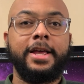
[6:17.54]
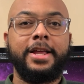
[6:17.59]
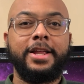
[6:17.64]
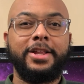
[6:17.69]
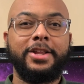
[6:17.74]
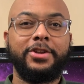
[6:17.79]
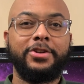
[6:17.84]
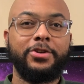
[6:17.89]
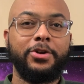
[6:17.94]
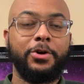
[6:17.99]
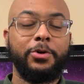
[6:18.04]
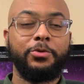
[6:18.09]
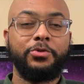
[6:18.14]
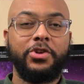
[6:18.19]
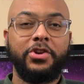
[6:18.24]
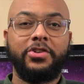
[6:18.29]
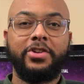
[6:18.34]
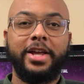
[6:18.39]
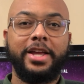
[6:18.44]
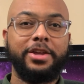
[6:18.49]
So
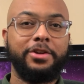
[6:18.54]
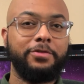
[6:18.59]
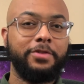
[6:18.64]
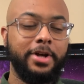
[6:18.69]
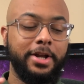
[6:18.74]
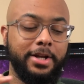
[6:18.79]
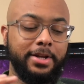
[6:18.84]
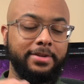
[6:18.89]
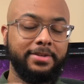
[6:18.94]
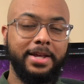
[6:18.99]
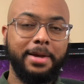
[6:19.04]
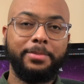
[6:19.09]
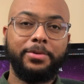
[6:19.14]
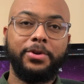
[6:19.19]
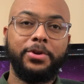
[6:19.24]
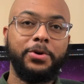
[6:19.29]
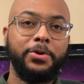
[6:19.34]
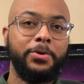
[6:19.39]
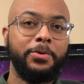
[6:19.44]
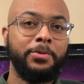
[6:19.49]
just like you've done in step
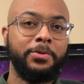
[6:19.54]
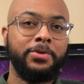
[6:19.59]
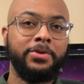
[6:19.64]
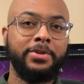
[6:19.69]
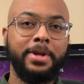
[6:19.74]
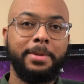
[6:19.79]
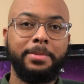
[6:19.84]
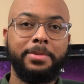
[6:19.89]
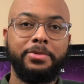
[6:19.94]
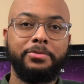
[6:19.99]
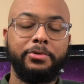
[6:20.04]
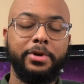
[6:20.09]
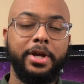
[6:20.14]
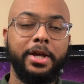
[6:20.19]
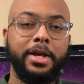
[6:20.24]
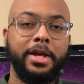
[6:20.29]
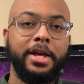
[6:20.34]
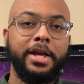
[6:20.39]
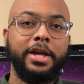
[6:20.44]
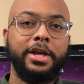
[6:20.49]
2, step
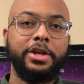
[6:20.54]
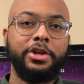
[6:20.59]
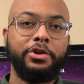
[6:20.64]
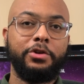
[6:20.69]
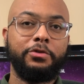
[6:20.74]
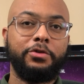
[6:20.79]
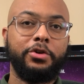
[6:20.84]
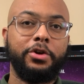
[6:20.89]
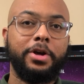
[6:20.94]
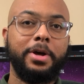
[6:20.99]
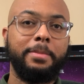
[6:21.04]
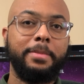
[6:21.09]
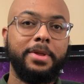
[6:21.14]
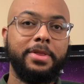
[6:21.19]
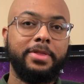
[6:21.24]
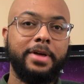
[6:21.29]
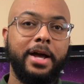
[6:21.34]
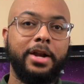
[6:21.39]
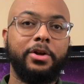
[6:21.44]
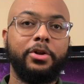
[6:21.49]
3, you took a
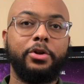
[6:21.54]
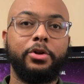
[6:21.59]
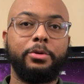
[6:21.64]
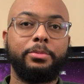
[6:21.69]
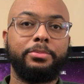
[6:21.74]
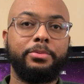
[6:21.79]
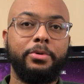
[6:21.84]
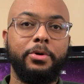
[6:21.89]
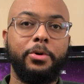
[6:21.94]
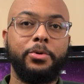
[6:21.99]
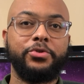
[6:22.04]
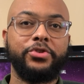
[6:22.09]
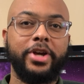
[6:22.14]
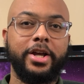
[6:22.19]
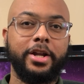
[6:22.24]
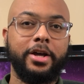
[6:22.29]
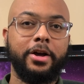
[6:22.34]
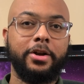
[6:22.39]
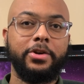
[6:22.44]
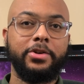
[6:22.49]
methodical approach
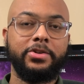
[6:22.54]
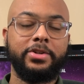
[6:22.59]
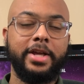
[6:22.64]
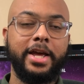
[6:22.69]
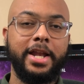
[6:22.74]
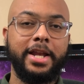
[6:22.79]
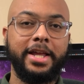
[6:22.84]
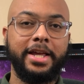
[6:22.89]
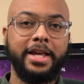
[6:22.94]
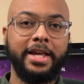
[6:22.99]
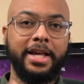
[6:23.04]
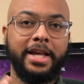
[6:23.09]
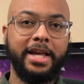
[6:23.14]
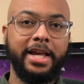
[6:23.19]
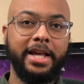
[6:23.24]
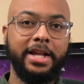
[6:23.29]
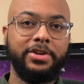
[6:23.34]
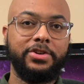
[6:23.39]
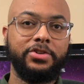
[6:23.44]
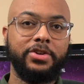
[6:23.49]
at understanding
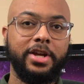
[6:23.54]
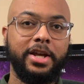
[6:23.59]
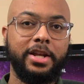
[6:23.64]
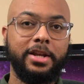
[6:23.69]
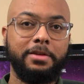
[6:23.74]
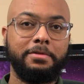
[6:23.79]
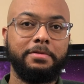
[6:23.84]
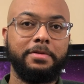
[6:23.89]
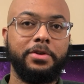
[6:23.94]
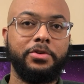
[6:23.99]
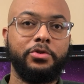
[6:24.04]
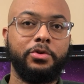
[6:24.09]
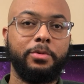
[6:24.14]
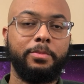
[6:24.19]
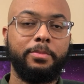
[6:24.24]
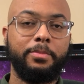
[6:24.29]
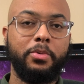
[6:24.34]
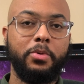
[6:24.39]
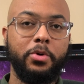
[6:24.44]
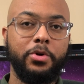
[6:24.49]
each individual
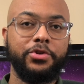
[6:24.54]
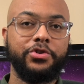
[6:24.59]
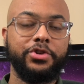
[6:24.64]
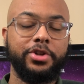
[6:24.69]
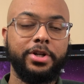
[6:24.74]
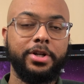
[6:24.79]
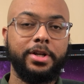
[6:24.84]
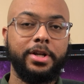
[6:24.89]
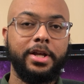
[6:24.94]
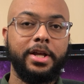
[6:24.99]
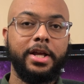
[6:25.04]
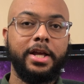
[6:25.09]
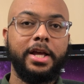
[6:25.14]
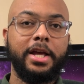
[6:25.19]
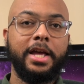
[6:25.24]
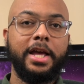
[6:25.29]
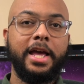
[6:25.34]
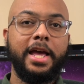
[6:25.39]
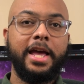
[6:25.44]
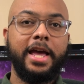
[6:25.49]
portion,
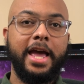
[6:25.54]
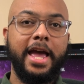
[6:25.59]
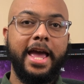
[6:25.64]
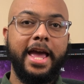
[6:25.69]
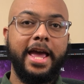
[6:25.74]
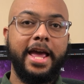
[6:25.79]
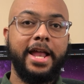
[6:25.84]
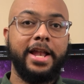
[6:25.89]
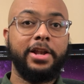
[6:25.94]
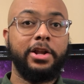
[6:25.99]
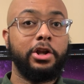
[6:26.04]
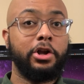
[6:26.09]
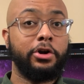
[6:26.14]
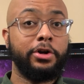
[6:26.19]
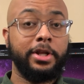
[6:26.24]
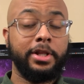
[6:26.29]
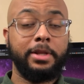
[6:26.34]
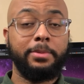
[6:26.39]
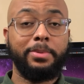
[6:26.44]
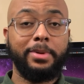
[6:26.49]
and
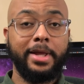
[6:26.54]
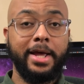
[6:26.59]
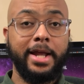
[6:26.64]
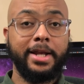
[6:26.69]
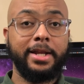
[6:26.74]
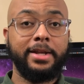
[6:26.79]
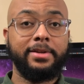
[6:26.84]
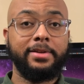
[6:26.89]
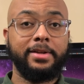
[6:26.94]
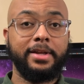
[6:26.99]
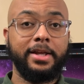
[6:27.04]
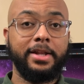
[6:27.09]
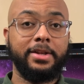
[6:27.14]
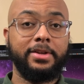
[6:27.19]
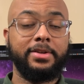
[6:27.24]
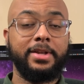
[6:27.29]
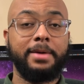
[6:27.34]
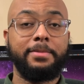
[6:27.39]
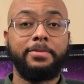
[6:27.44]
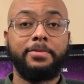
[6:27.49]
learning the planets in
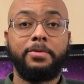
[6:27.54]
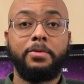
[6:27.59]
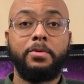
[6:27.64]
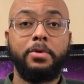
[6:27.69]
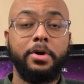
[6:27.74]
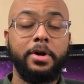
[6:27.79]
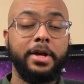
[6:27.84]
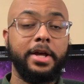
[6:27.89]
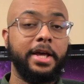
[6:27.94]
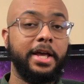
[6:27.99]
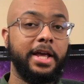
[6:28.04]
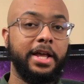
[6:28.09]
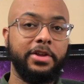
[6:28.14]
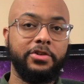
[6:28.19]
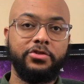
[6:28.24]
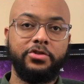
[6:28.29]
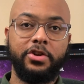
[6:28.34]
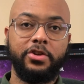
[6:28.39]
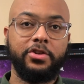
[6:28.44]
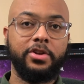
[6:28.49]
step 4
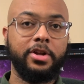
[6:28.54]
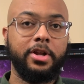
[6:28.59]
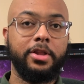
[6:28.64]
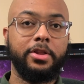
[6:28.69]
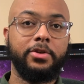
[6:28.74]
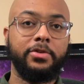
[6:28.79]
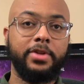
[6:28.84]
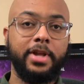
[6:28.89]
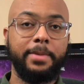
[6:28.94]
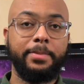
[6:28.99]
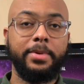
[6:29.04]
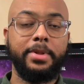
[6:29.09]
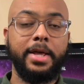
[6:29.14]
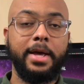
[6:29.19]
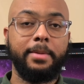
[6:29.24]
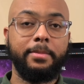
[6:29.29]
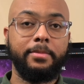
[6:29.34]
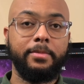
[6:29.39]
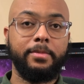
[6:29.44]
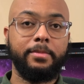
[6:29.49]
is just another step in
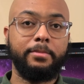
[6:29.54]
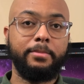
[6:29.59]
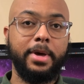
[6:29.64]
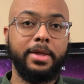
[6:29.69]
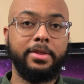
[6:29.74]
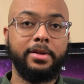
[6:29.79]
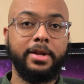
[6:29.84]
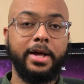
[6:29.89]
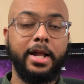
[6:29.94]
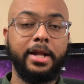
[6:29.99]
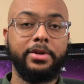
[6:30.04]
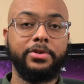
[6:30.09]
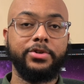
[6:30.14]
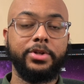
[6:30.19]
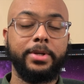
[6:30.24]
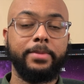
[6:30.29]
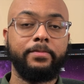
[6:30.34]
that methodology.